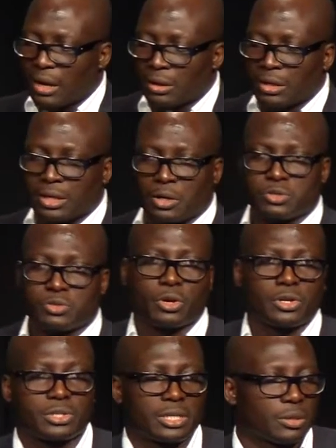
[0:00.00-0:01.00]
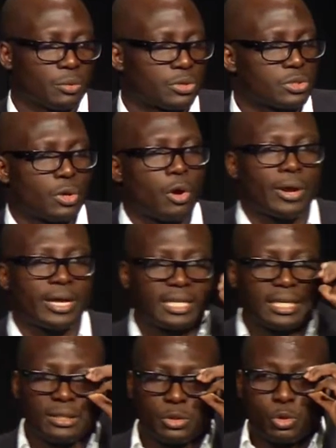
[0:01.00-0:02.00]
under construction, it was
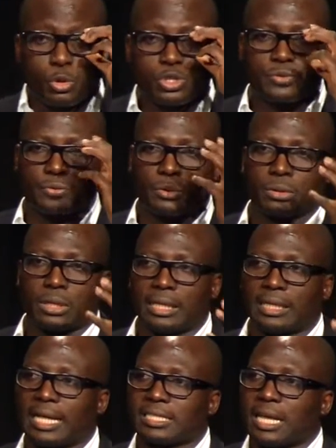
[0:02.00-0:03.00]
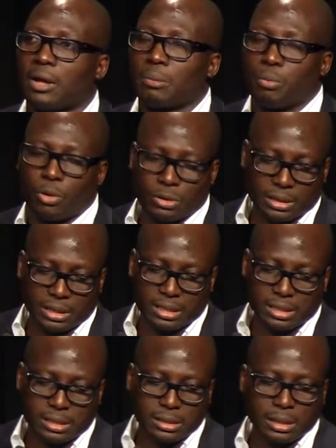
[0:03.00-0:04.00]
already useful. And that's how important
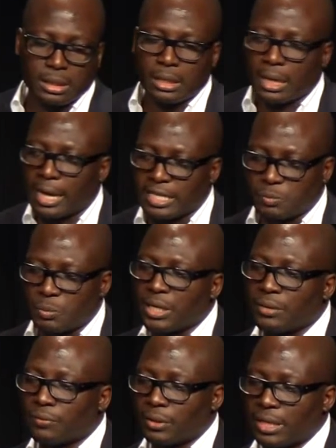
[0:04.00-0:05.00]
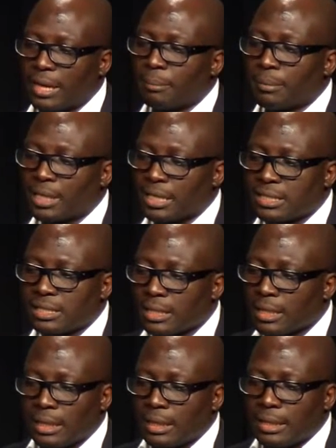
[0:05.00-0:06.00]
this has been for them, that
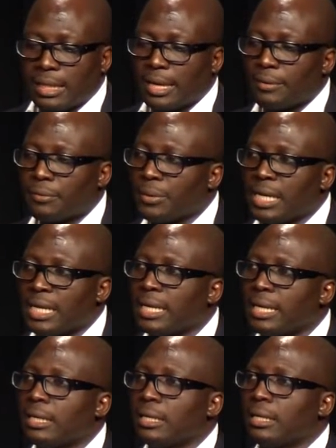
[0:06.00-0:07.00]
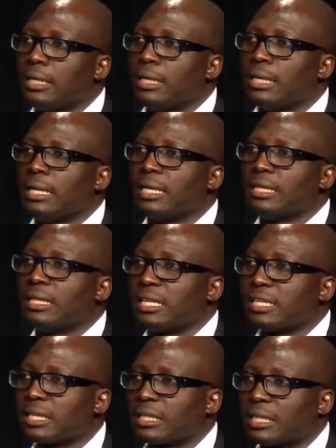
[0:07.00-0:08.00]
they really,
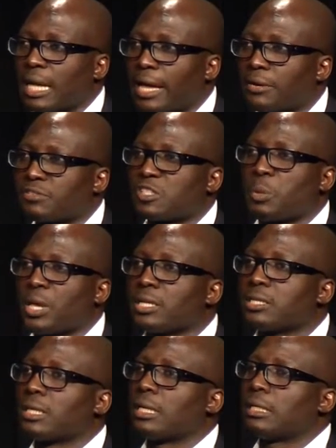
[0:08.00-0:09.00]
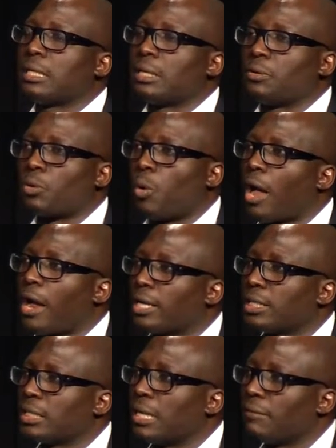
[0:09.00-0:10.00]
the kind of space that they
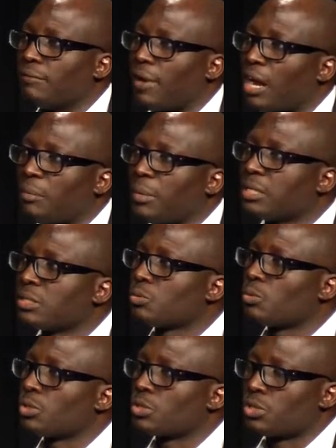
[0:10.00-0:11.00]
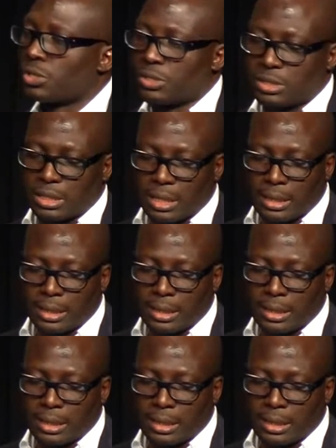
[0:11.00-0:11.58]
required, the environment was just